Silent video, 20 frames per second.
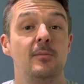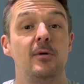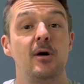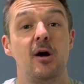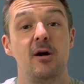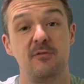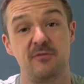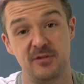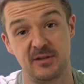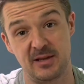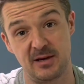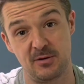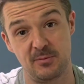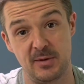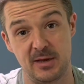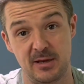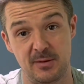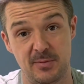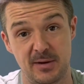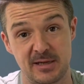Hopefully that will
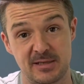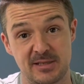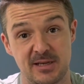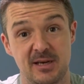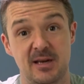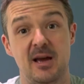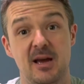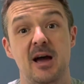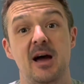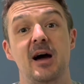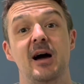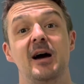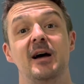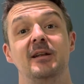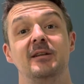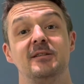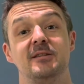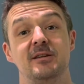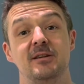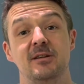make you better
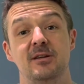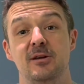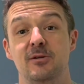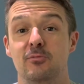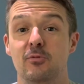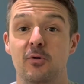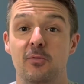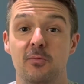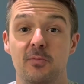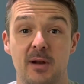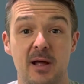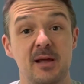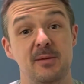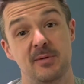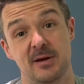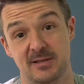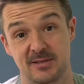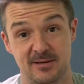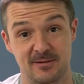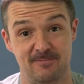and you will play
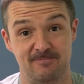better.